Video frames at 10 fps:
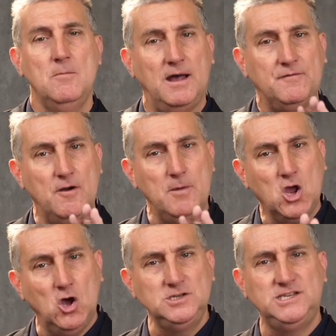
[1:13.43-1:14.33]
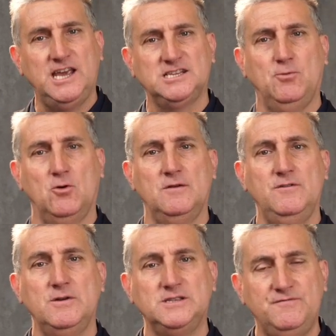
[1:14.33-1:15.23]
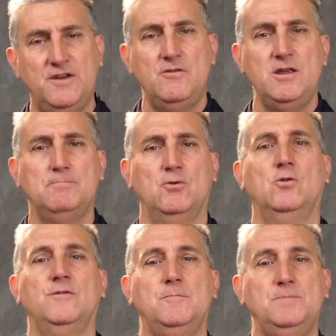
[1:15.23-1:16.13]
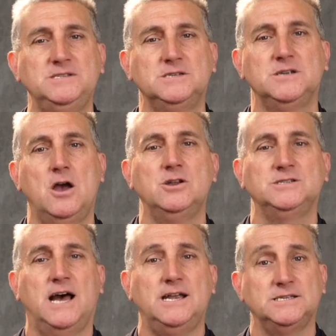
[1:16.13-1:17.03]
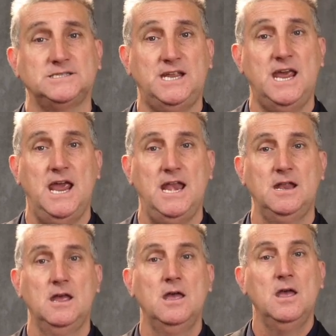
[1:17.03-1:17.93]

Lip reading: But from a context point of view, it's very important that business owners understand,